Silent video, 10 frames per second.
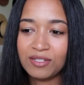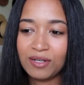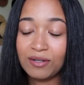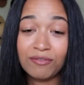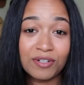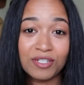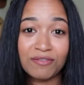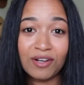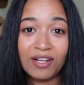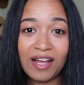So first
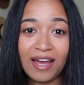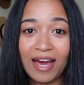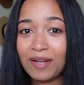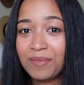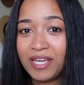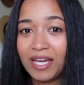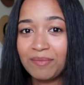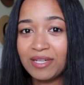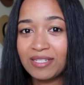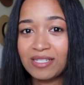of all, I had been
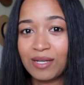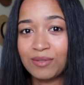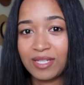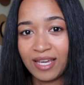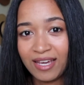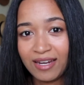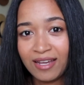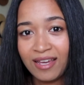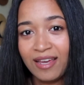camping since I was a kid